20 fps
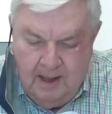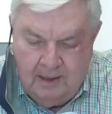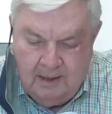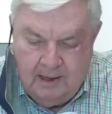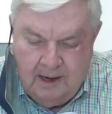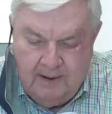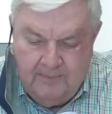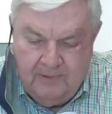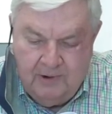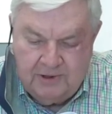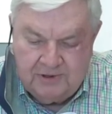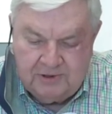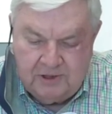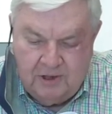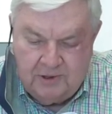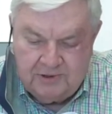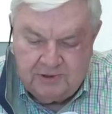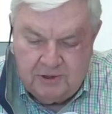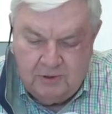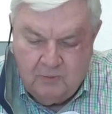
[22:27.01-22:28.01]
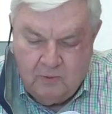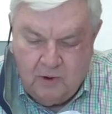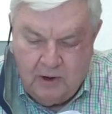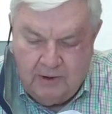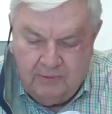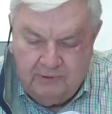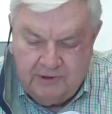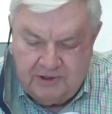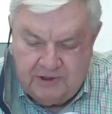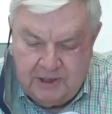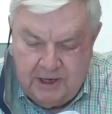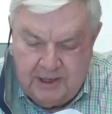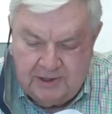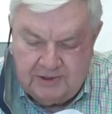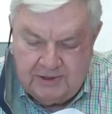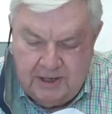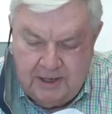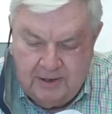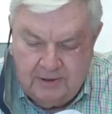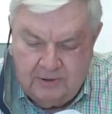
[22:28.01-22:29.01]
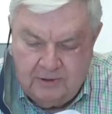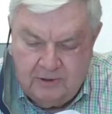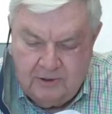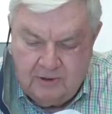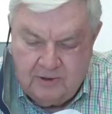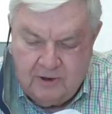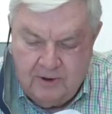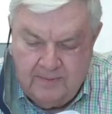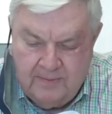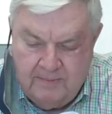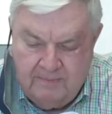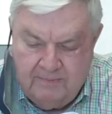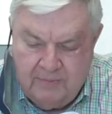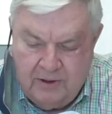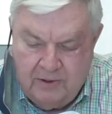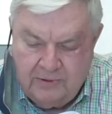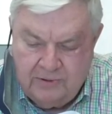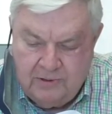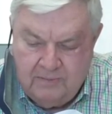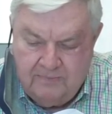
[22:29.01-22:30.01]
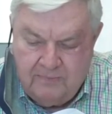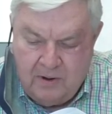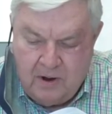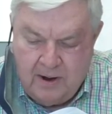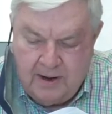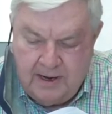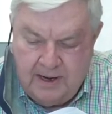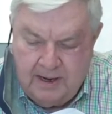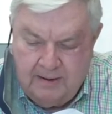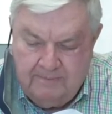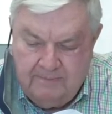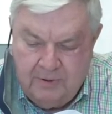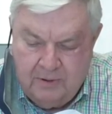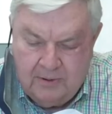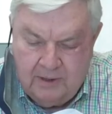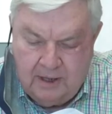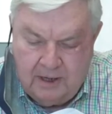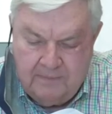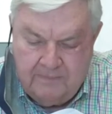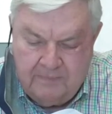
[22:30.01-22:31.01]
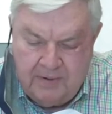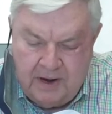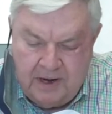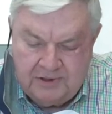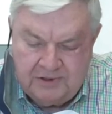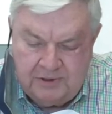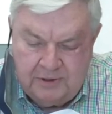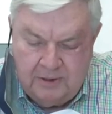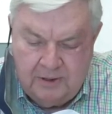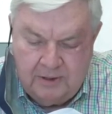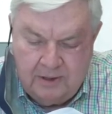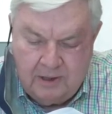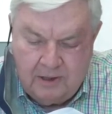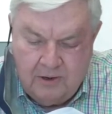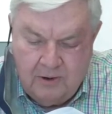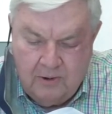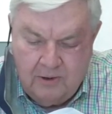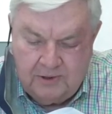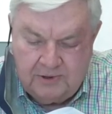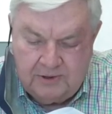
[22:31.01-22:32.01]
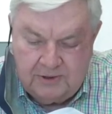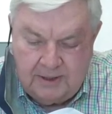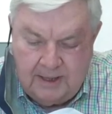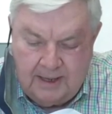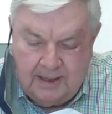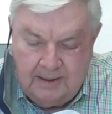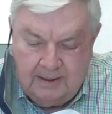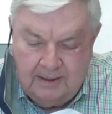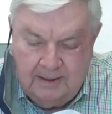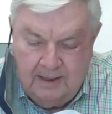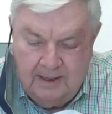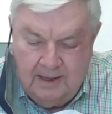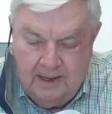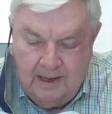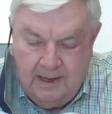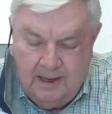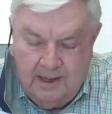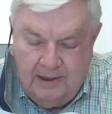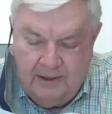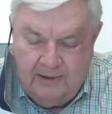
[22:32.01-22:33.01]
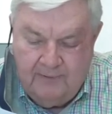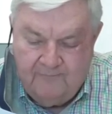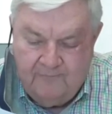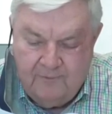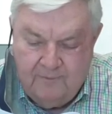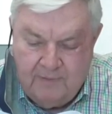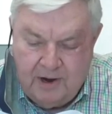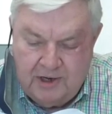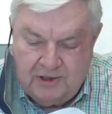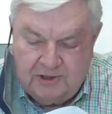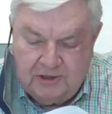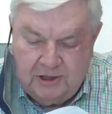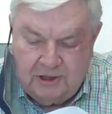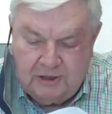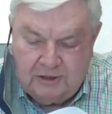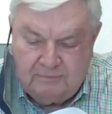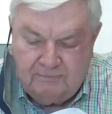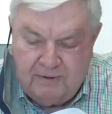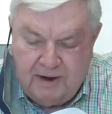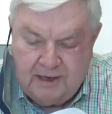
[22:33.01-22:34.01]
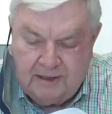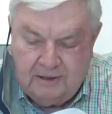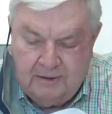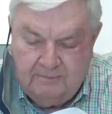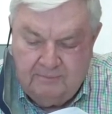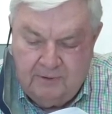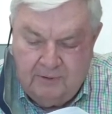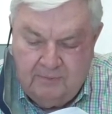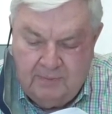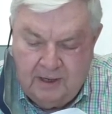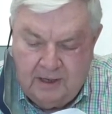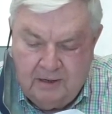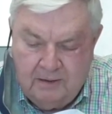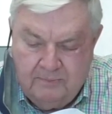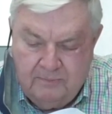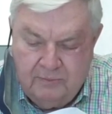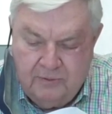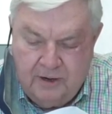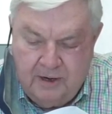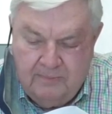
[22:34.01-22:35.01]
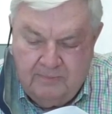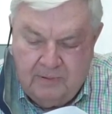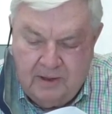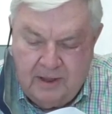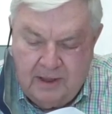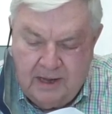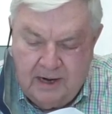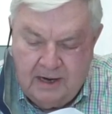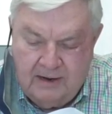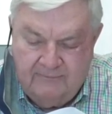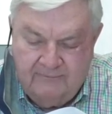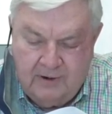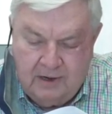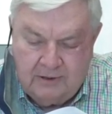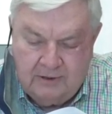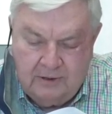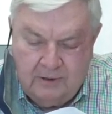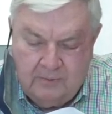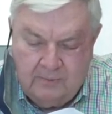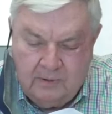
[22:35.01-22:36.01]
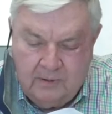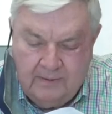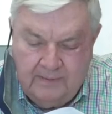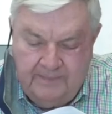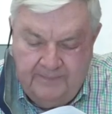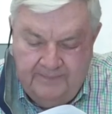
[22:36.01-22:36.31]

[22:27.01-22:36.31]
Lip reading: The library is also working with JS Held to determine both the parking and building capacity on our current site. The information is expected to be completed by the end of October.